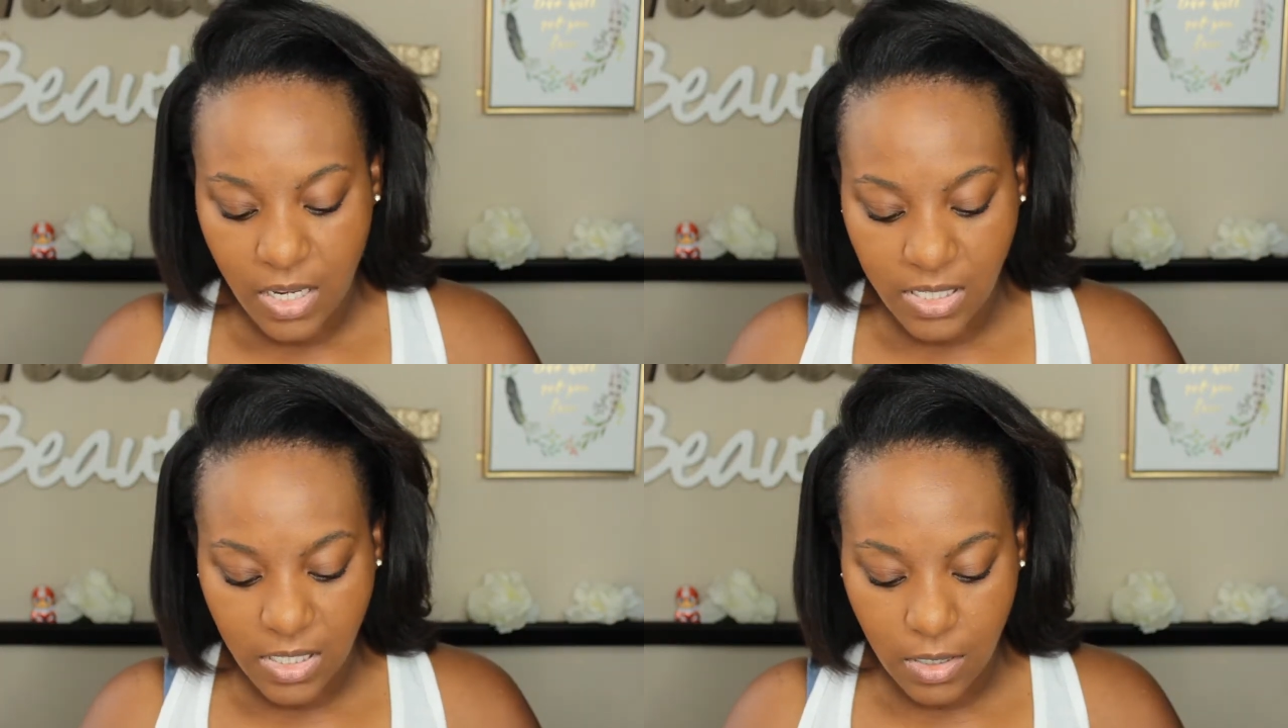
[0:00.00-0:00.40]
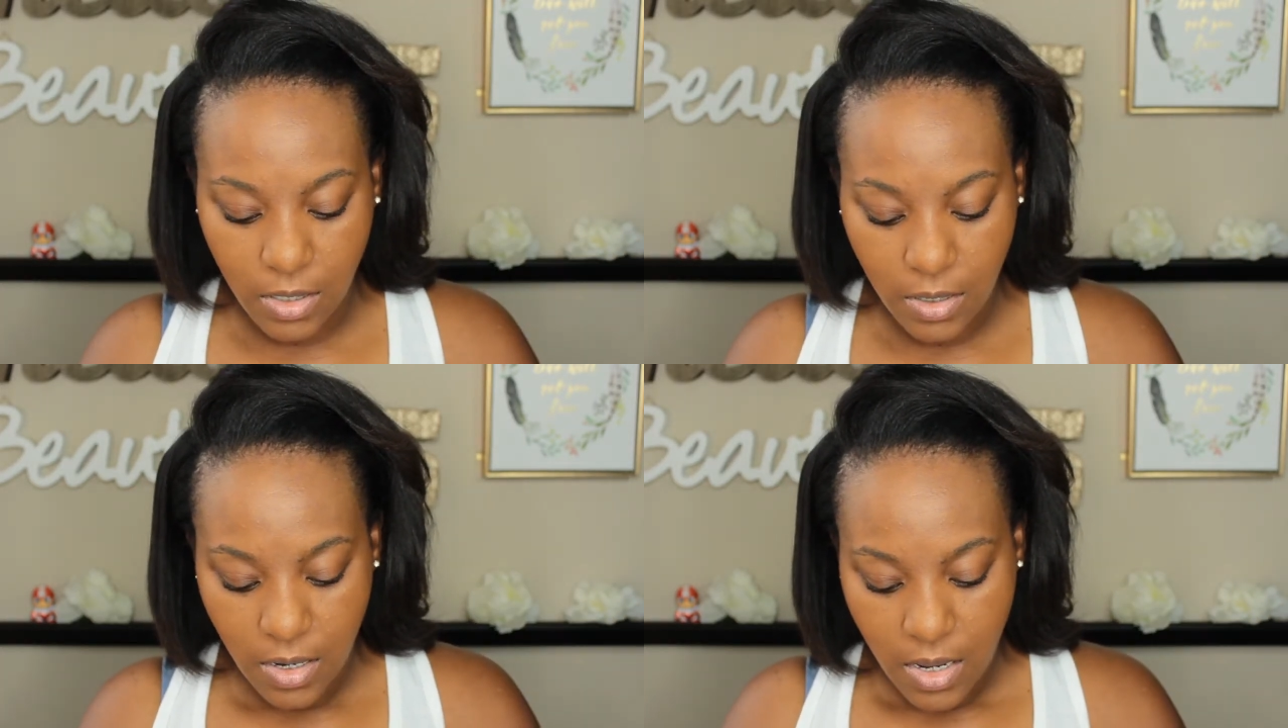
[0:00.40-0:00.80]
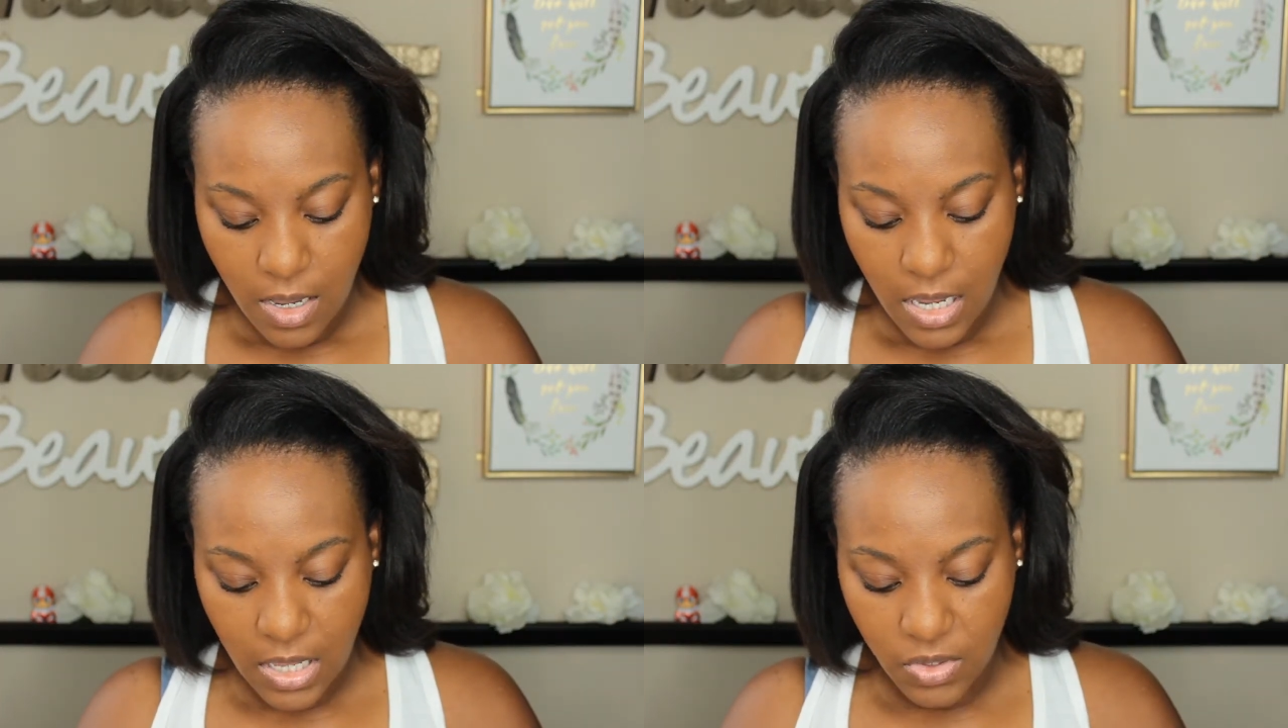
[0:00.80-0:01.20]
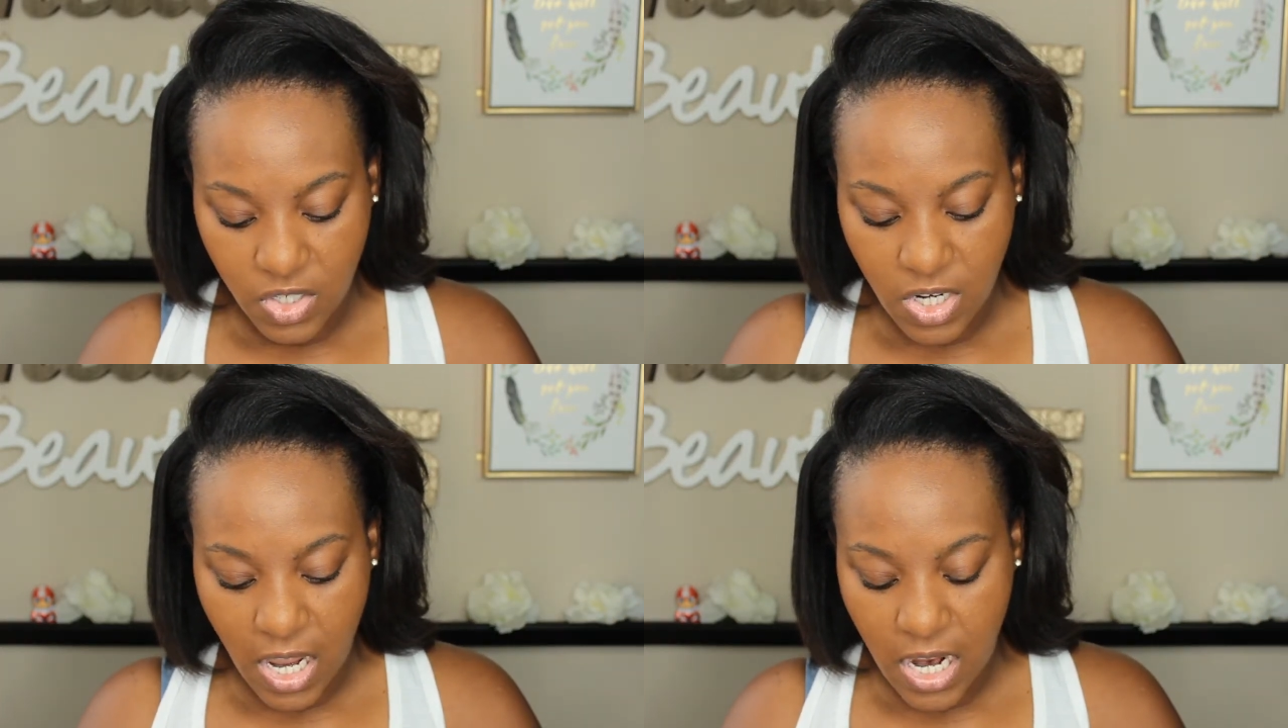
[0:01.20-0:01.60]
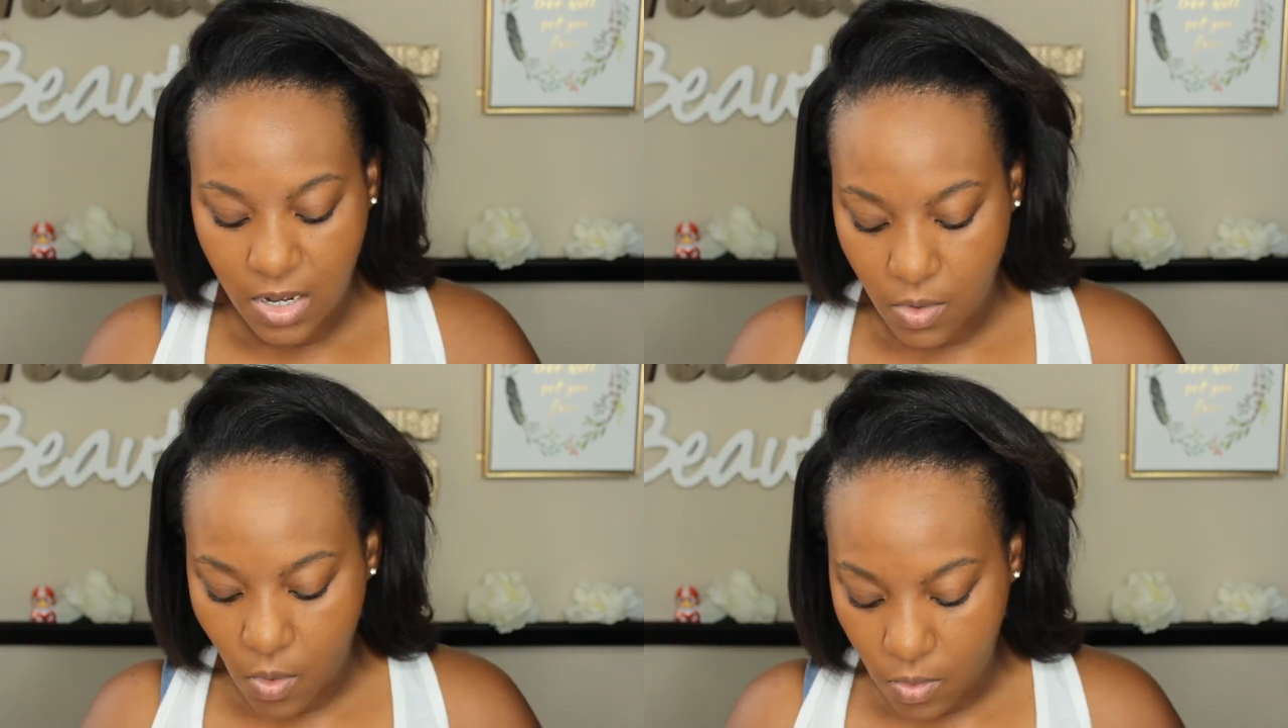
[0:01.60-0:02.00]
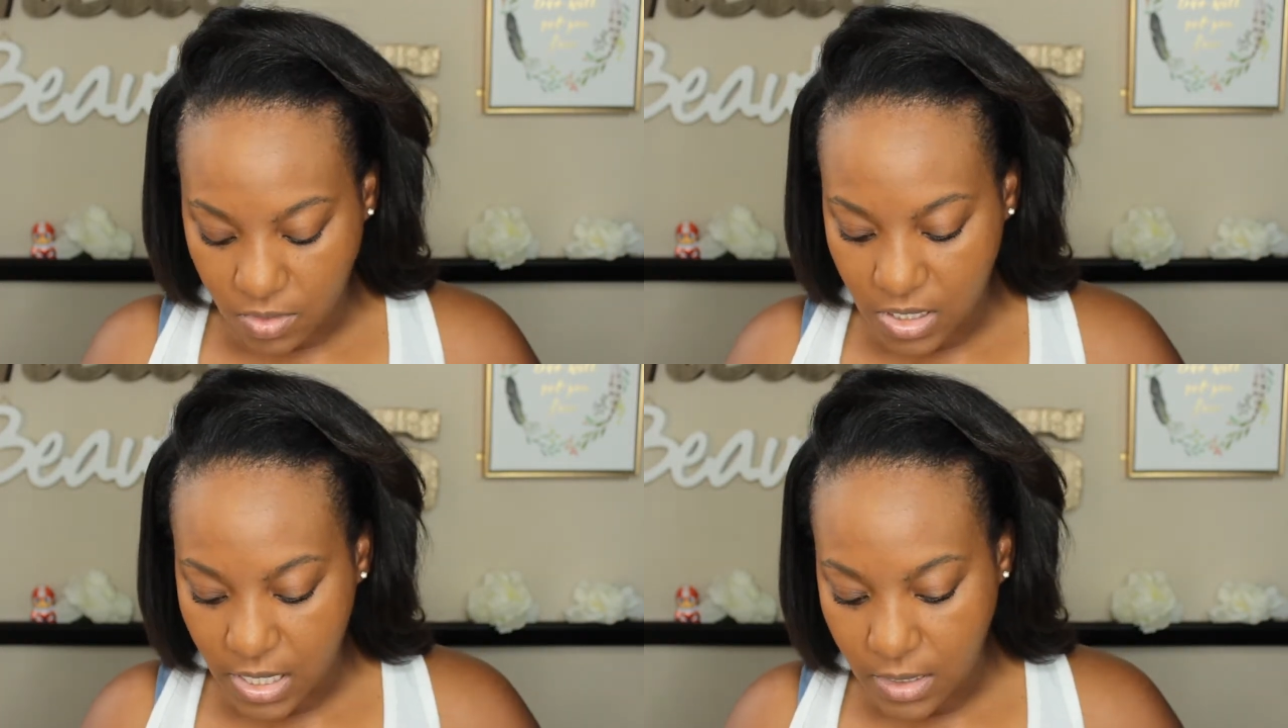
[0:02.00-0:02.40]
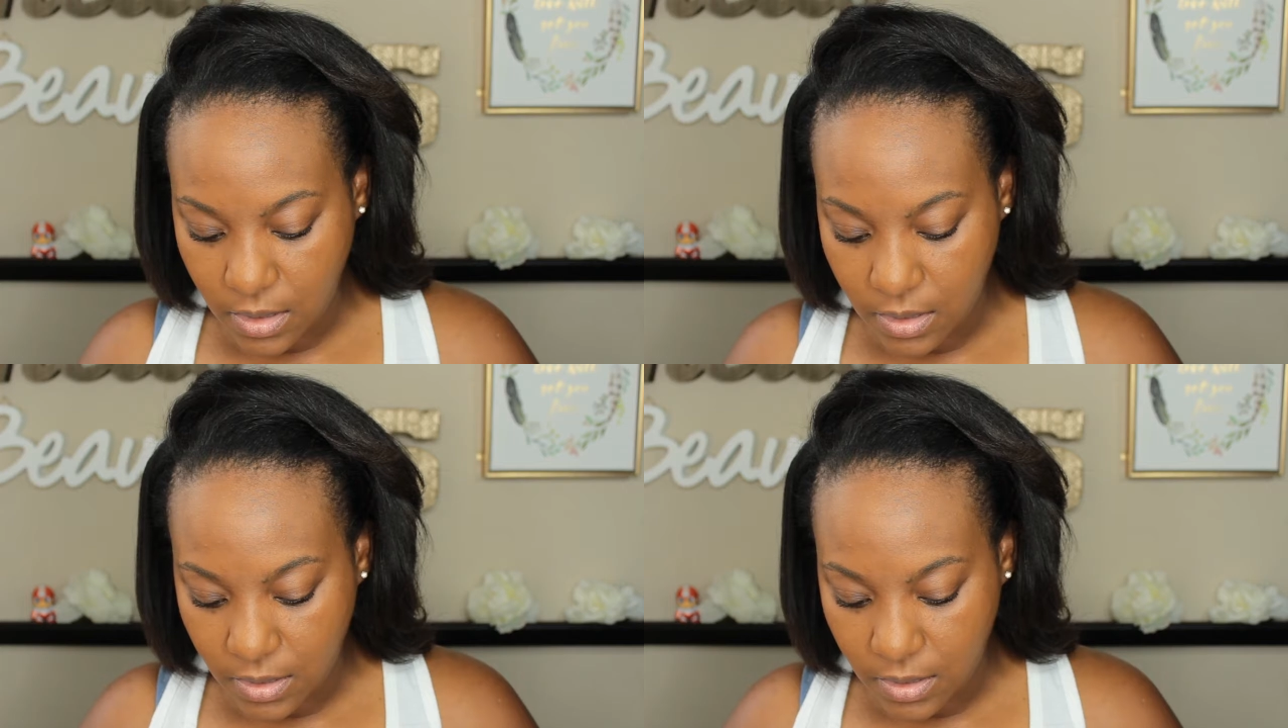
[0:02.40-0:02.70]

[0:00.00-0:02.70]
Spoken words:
concealer in the shade Golden,